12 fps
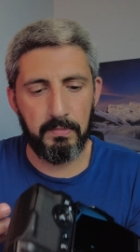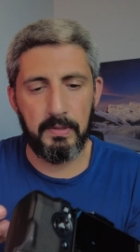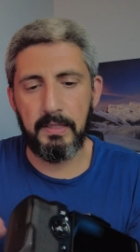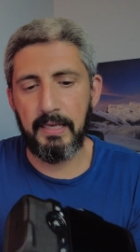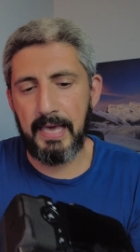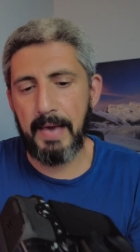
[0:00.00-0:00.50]

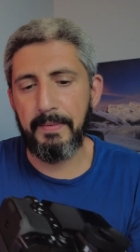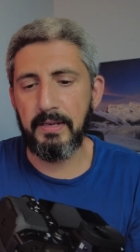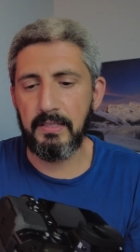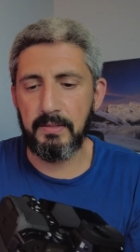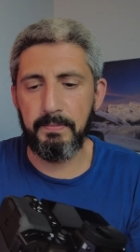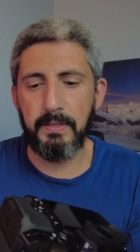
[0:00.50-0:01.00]
the camera
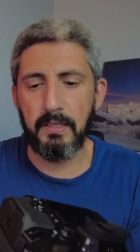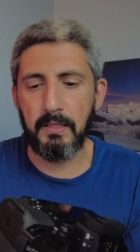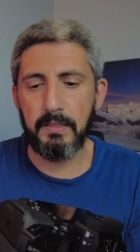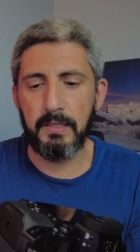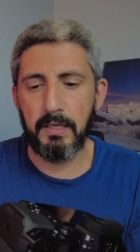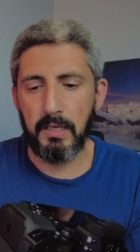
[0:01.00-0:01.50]
is
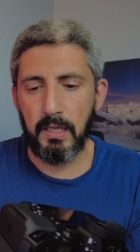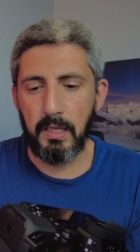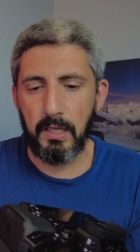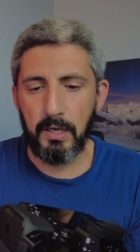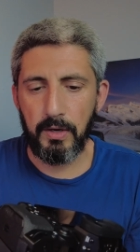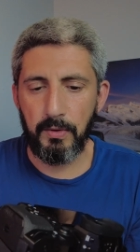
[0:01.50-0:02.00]
built
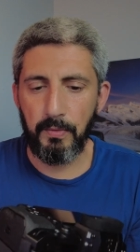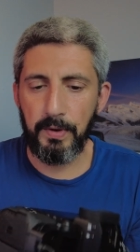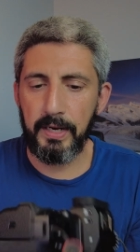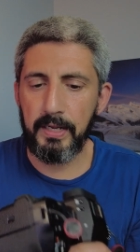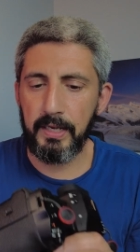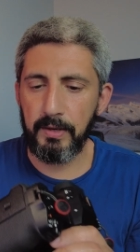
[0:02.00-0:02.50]

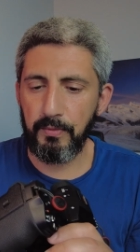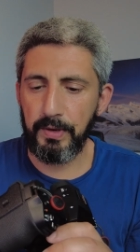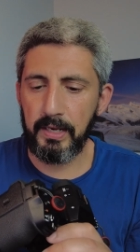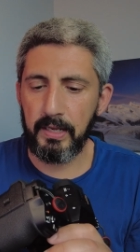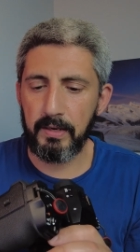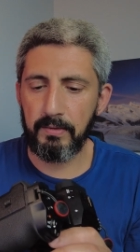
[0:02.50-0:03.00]
really
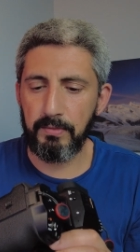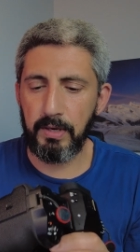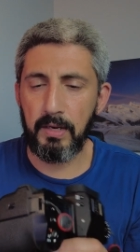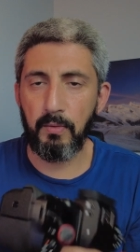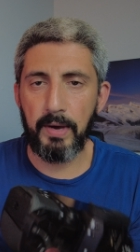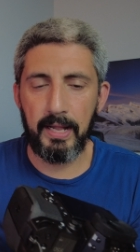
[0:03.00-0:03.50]

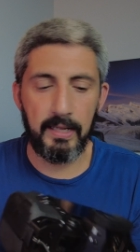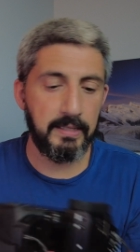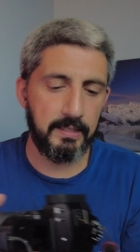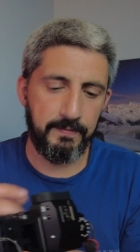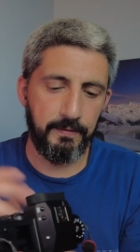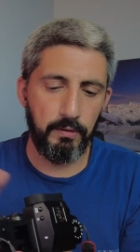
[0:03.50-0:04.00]
well, and
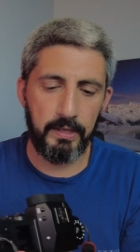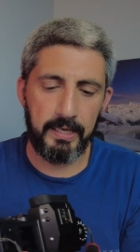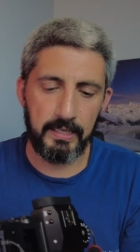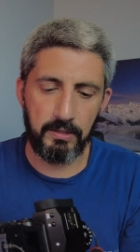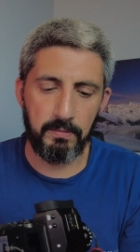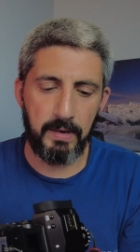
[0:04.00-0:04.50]
it's fully
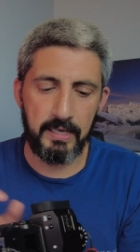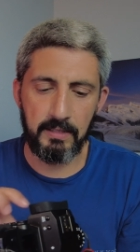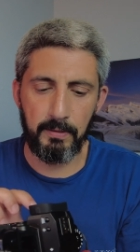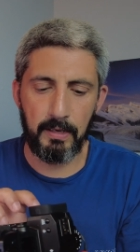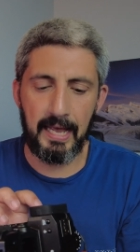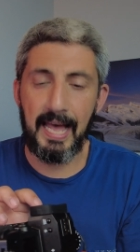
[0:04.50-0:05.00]

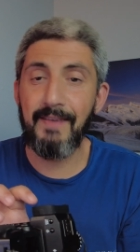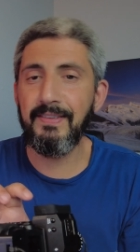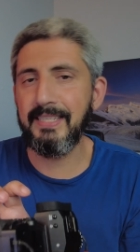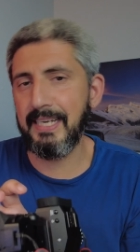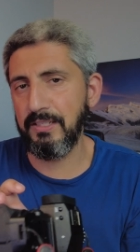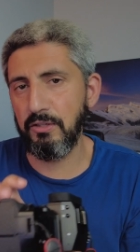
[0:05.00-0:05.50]
customizable. I
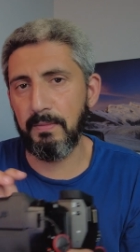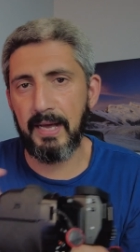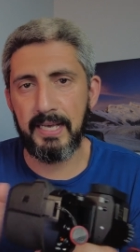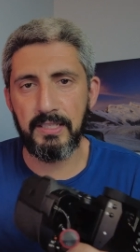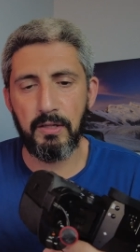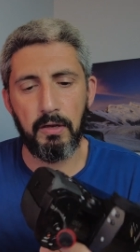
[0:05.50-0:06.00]
haven't
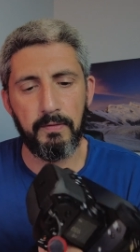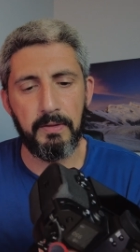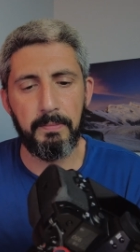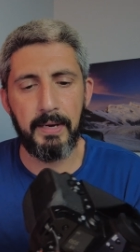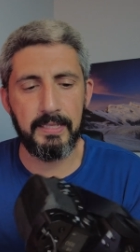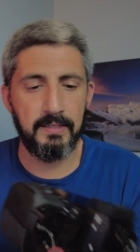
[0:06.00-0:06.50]
customized all of the
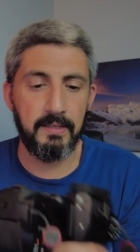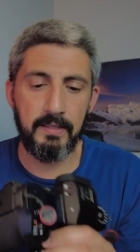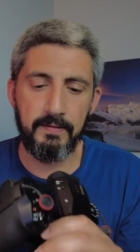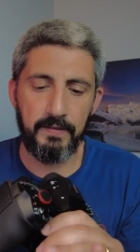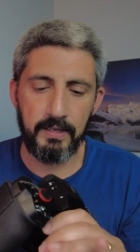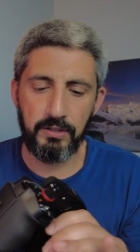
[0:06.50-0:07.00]
buttons and
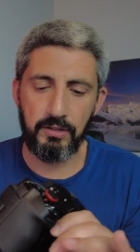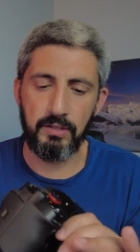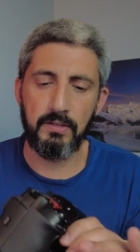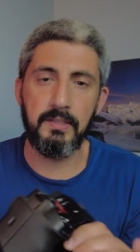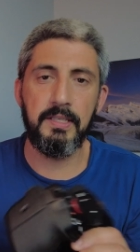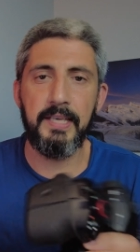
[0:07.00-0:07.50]
the
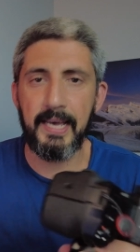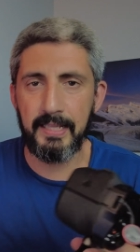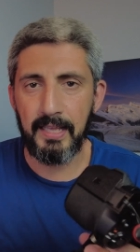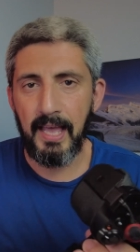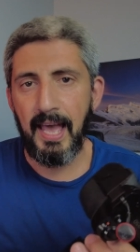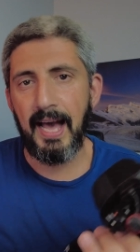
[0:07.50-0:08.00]
functions
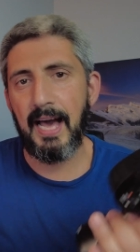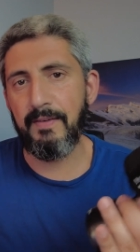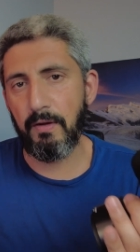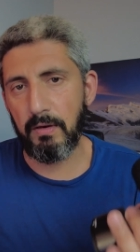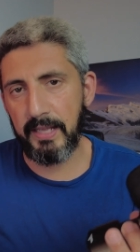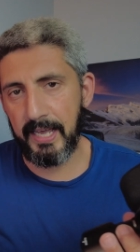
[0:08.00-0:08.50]
yet. I've
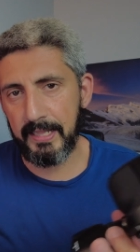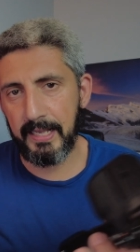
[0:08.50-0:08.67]
only had